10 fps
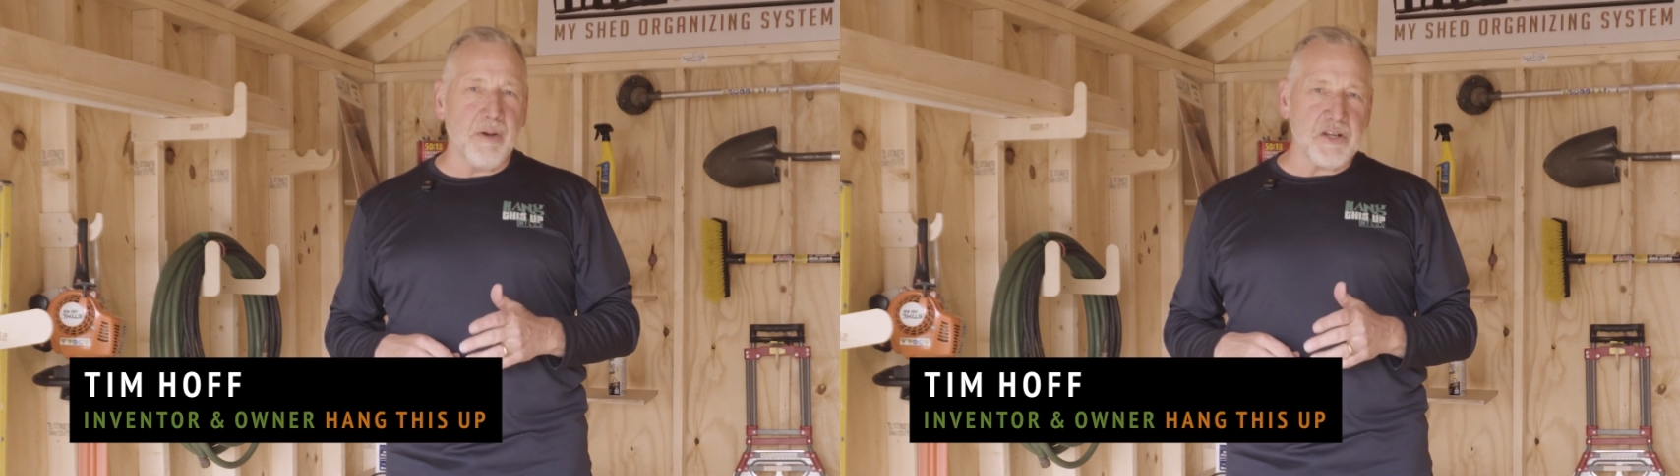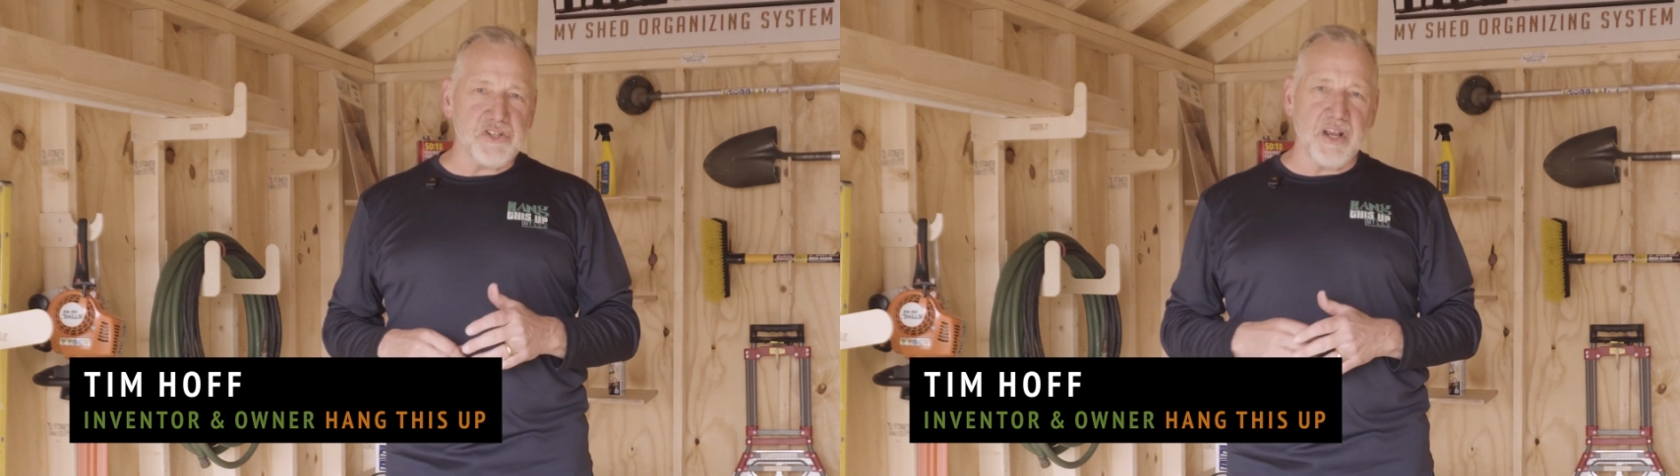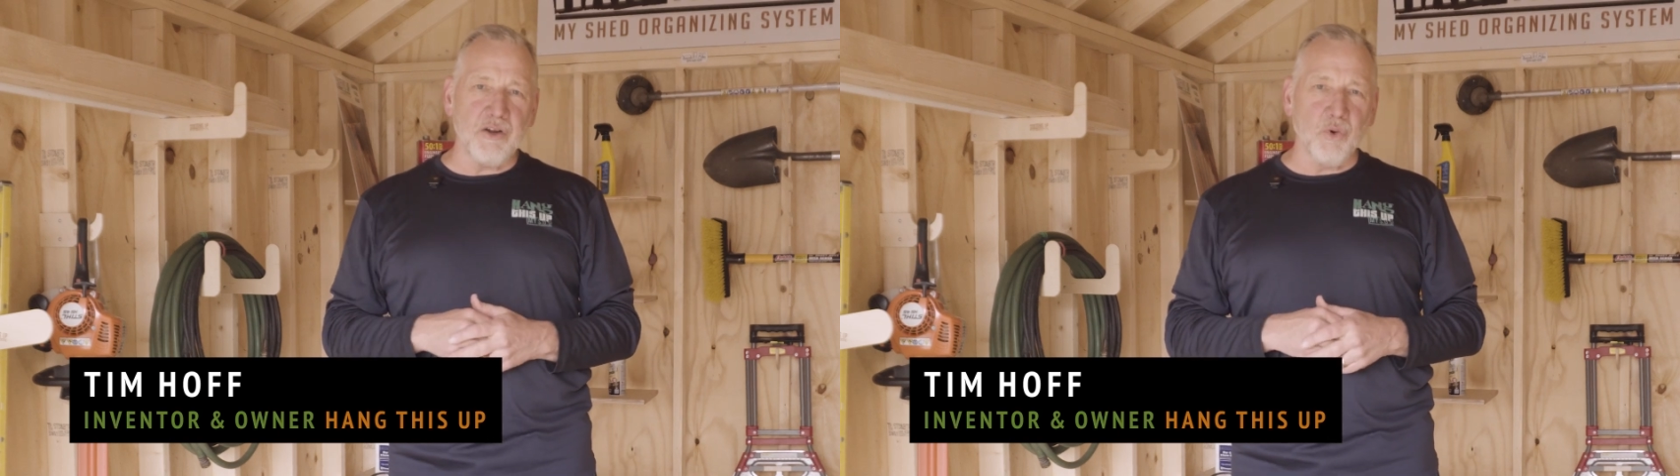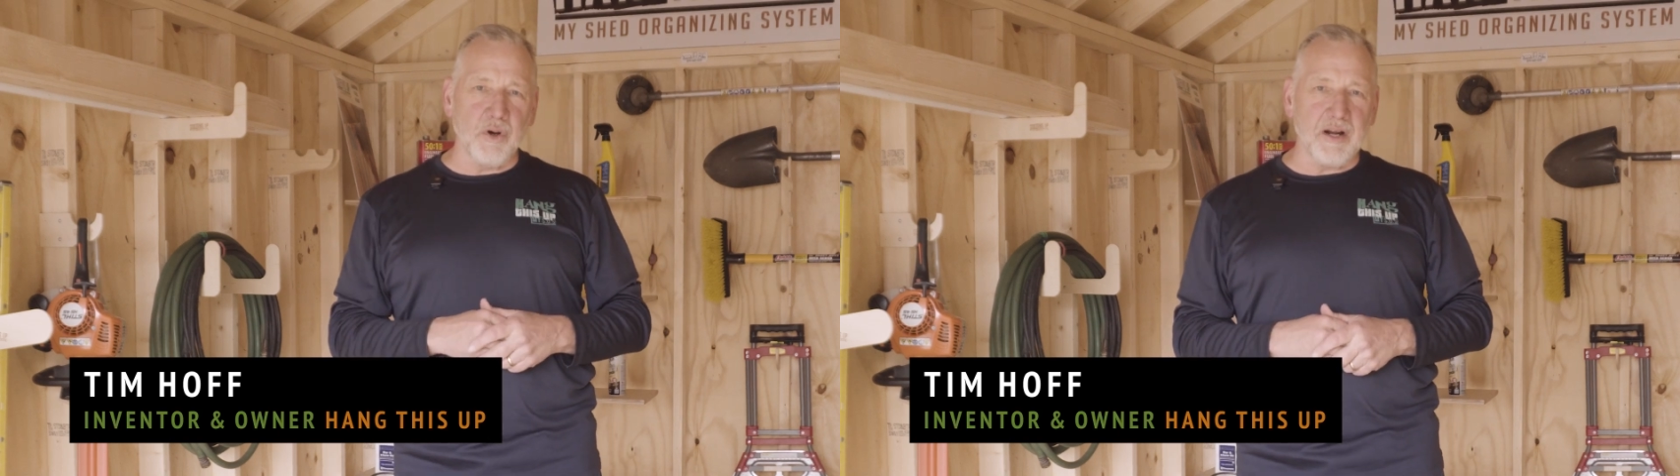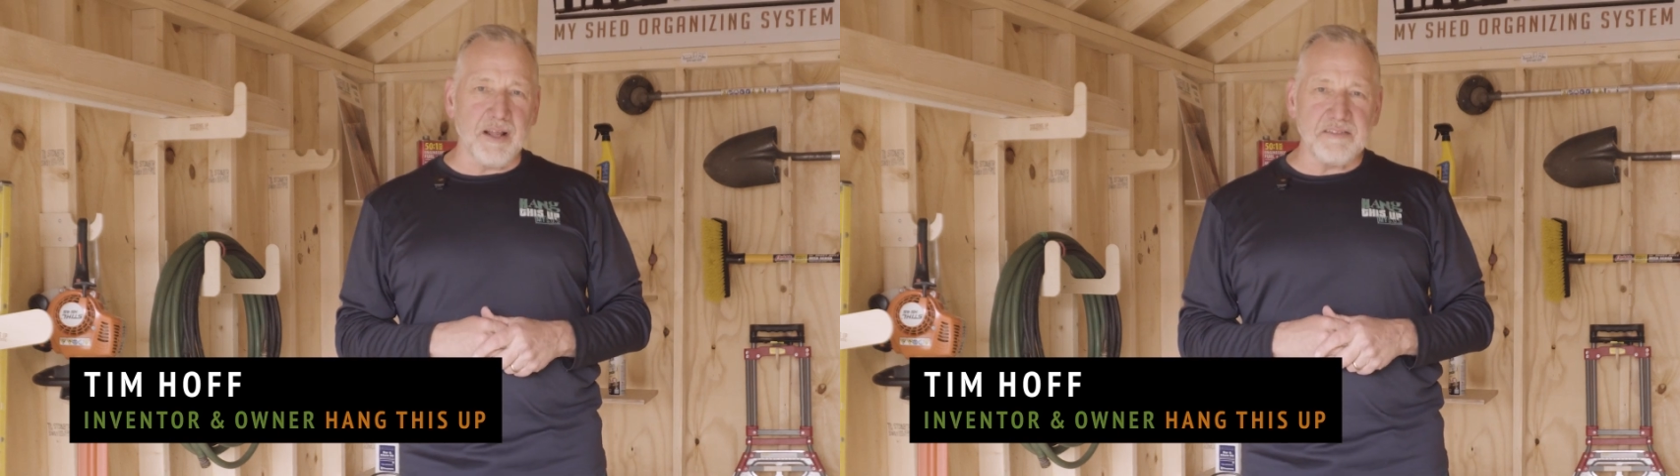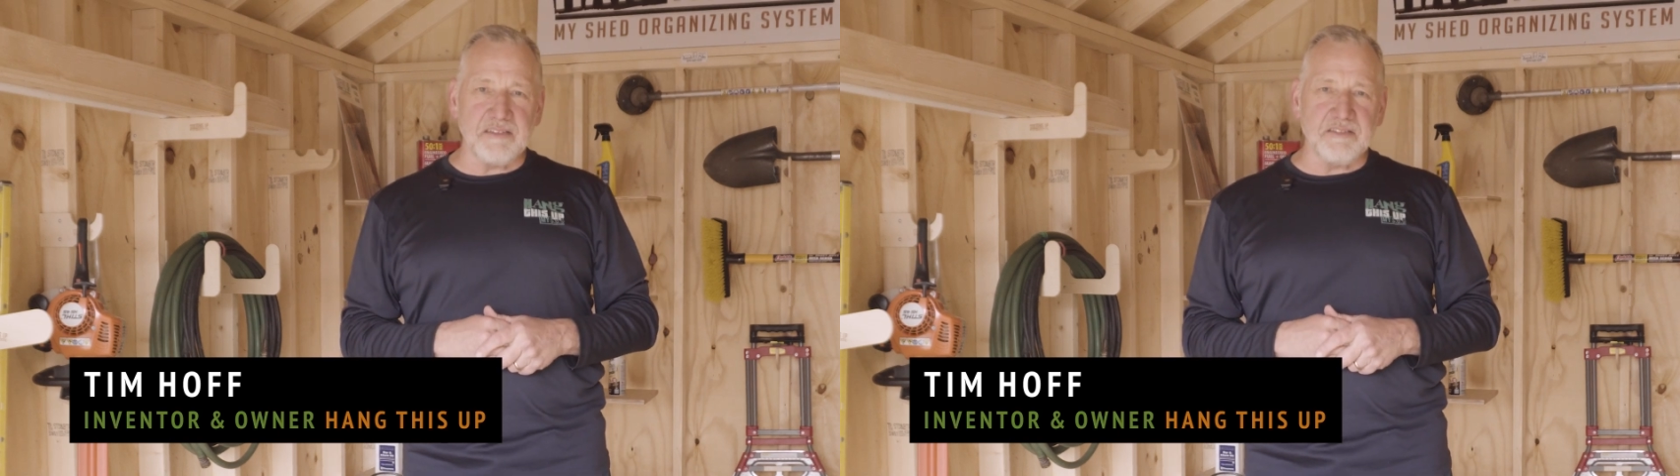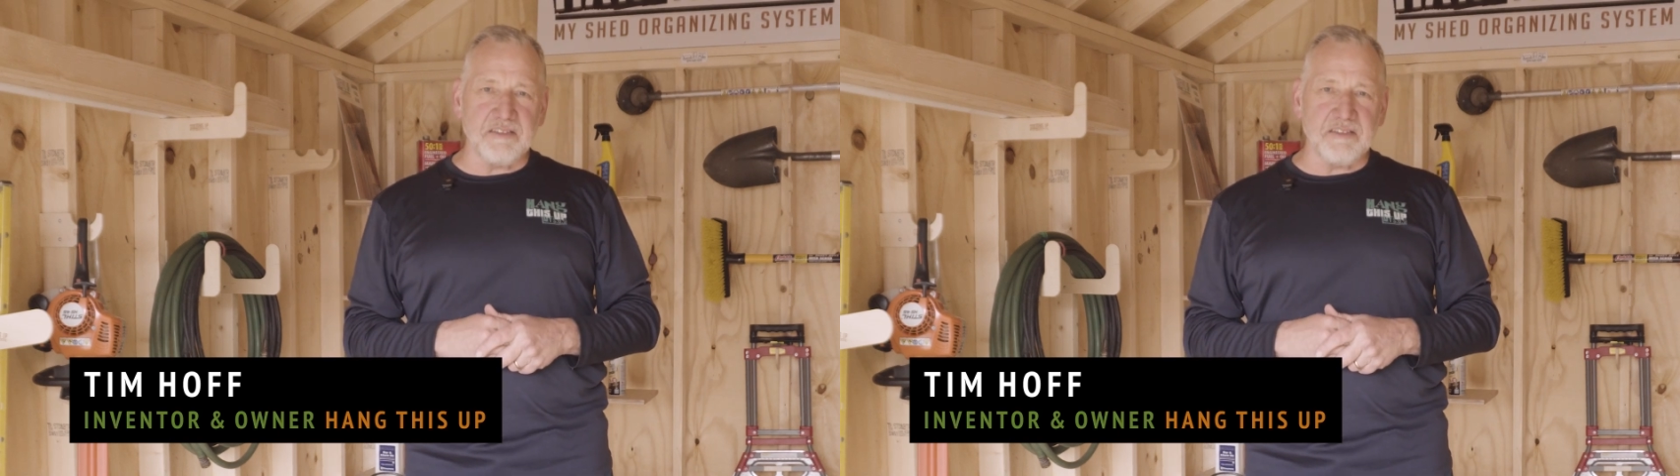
my shed organizing